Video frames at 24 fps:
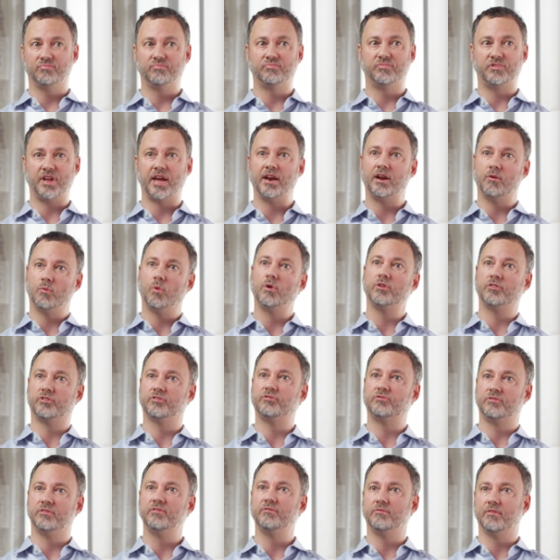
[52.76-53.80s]
that it
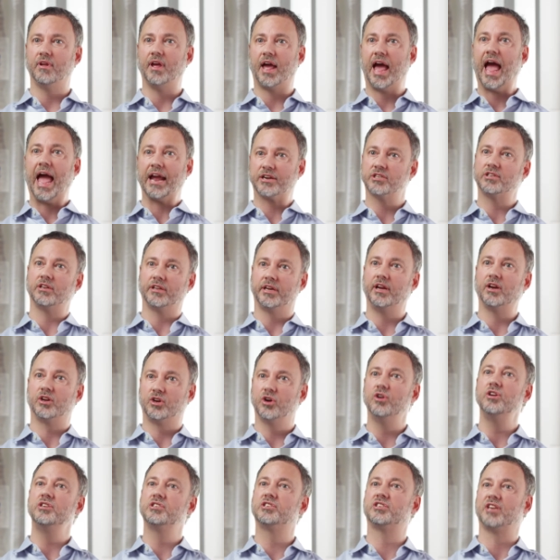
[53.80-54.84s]
was actually a
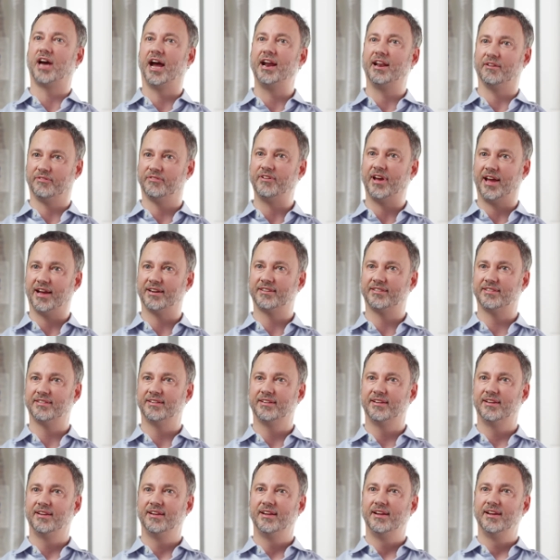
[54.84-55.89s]
good side effect.
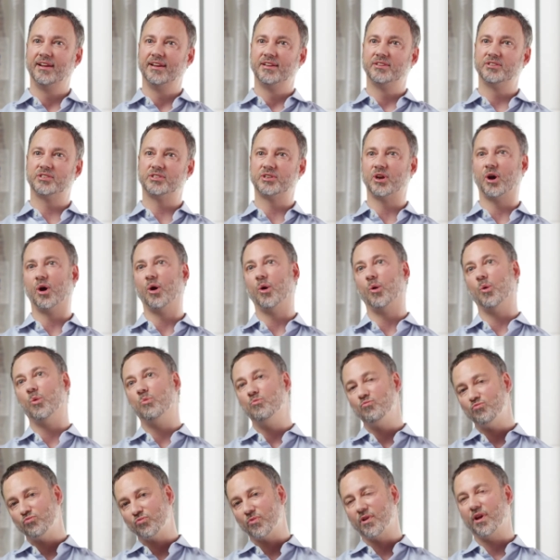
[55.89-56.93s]
So,
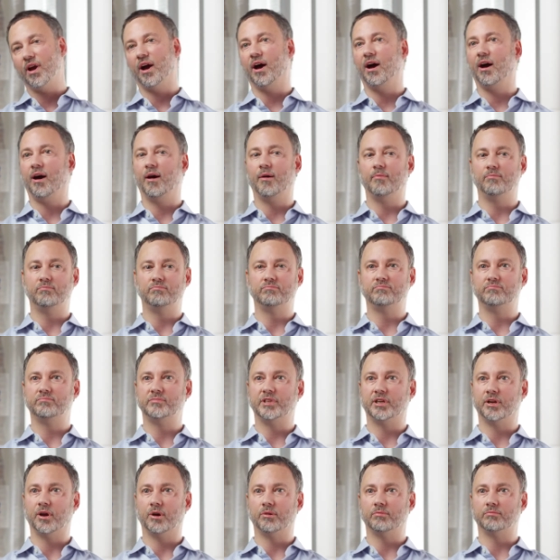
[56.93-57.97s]

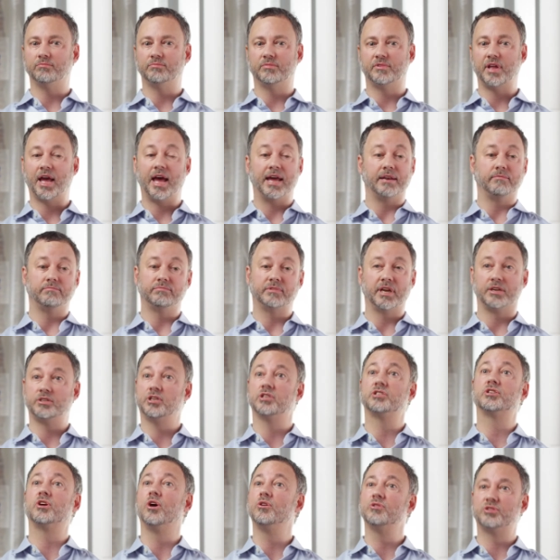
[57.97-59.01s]
you know, that
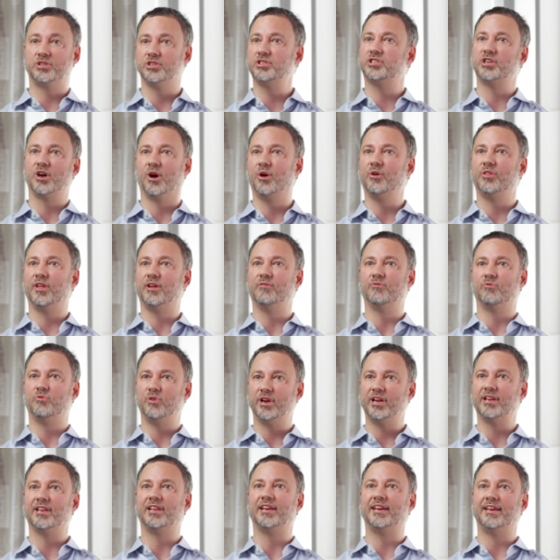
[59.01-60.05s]
just goes to show that
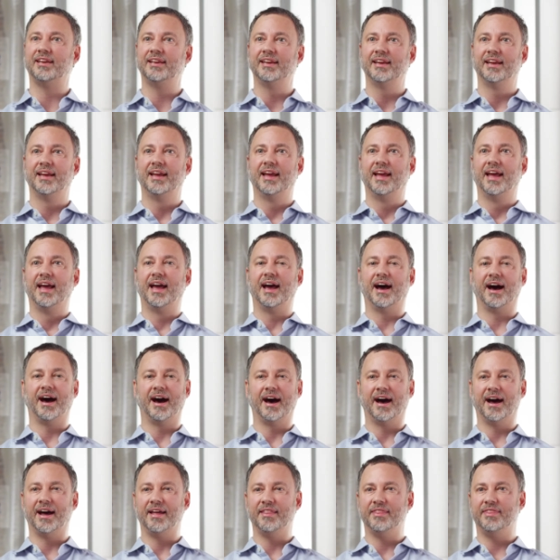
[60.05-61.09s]
really
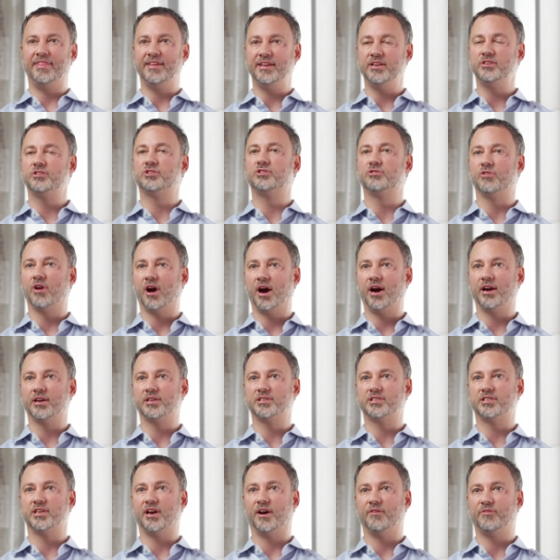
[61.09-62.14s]
these
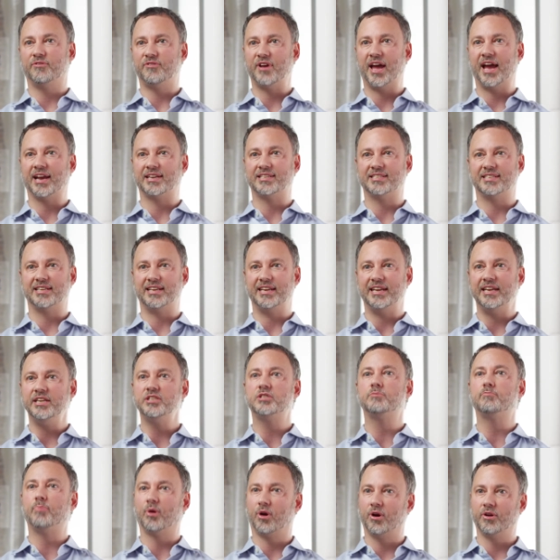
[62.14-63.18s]
drugs affect
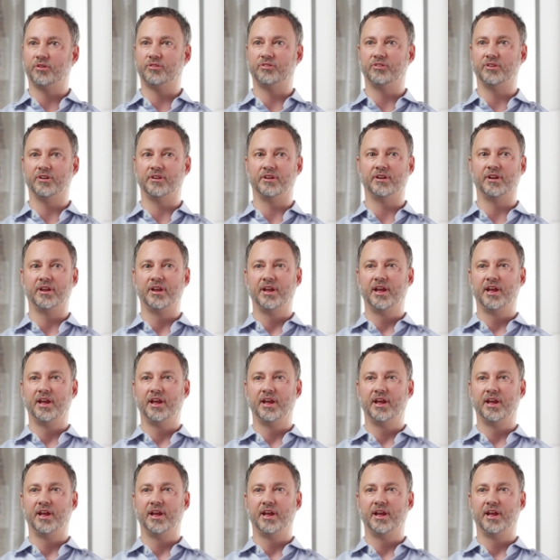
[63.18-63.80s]
each person